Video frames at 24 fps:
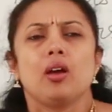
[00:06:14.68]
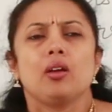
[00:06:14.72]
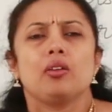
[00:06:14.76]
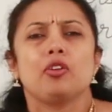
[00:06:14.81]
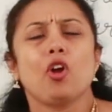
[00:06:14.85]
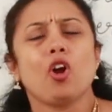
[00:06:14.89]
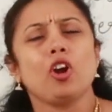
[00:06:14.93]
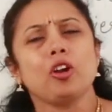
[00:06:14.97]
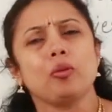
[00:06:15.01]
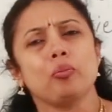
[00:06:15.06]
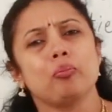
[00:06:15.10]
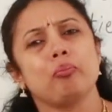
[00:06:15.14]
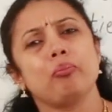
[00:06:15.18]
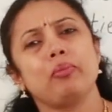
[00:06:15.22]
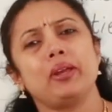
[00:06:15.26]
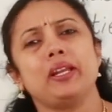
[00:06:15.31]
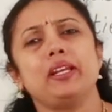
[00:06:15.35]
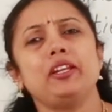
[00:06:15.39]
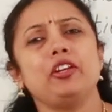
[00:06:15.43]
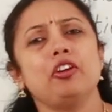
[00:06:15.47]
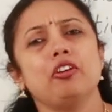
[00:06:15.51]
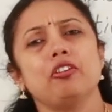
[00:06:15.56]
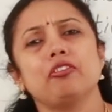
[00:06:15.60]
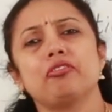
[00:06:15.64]
Not
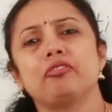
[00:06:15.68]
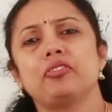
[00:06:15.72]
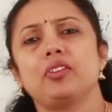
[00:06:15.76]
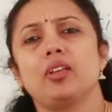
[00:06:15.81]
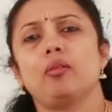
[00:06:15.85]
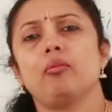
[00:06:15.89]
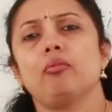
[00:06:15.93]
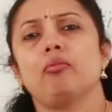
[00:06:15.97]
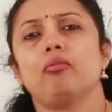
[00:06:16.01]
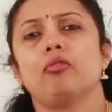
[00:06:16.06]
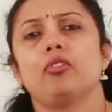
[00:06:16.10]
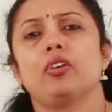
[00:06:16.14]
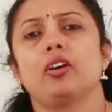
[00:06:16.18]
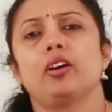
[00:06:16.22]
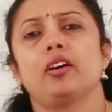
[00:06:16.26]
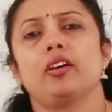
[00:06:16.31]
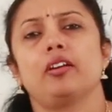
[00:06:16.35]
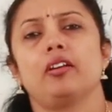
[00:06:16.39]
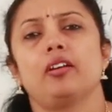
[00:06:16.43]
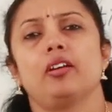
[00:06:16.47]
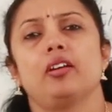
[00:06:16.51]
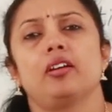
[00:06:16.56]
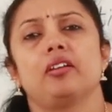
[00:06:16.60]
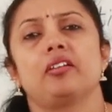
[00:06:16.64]
many of them
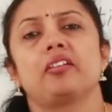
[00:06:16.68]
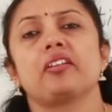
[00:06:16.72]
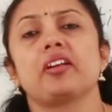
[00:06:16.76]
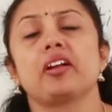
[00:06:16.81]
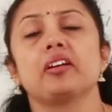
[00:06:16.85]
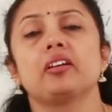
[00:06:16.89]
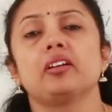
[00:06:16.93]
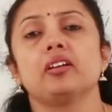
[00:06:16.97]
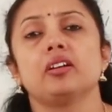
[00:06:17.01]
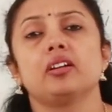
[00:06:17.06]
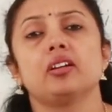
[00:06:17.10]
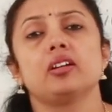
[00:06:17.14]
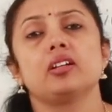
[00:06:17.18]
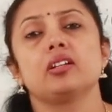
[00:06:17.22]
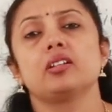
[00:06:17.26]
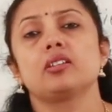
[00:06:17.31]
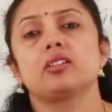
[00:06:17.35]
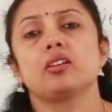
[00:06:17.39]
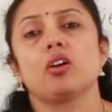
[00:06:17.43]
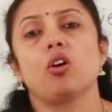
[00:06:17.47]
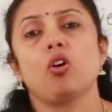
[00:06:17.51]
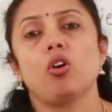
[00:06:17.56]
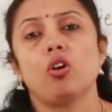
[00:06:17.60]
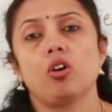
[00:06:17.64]
were drunkards
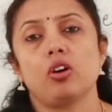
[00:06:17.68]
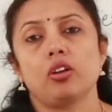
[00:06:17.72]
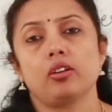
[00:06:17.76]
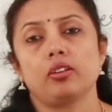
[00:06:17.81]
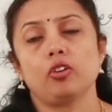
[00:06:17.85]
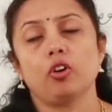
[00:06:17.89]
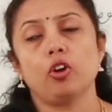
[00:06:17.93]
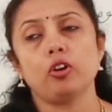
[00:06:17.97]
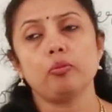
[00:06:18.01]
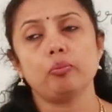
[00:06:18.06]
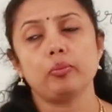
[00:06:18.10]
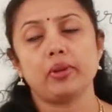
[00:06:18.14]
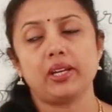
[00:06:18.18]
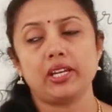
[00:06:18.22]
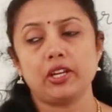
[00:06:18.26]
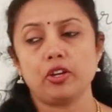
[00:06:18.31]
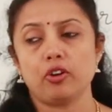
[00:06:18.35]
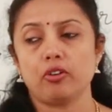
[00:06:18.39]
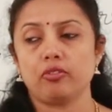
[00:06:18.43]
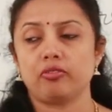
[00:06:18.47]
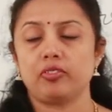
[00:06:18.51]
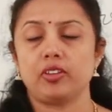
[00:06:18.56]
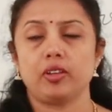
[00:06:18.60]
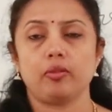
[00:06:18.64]
or not many
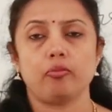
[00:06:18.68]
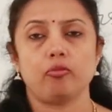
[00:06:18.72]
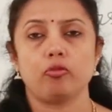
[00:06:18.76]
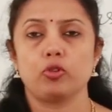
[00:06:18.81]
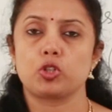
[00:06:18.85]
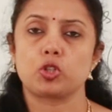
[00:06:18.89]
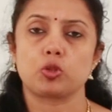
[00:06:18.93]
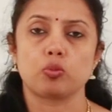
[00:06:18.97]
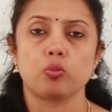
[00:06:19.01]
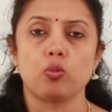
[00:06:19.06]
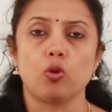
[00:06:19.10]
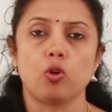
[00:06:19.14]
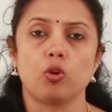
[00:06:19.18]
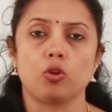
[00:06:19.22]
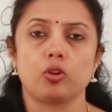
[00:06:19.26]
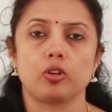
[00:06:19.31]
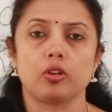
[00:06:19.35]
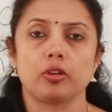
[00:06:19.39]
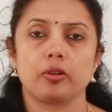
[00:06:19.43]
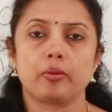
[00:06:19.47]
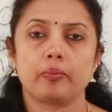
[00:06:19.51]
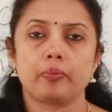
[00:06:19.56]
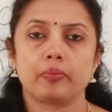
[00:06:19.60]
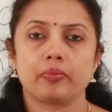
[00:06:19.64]
of them would smoke.